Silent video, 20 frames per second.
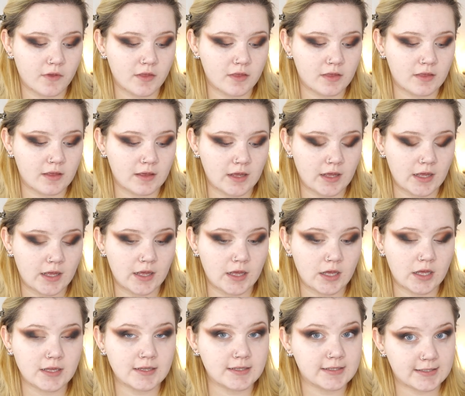the
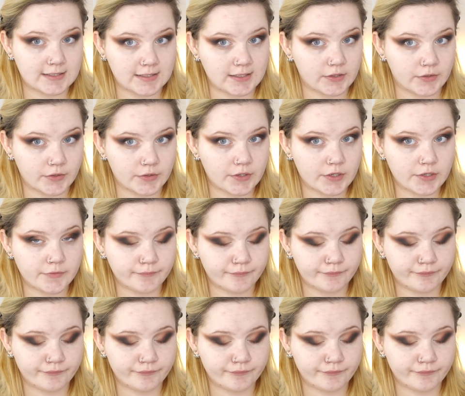concealer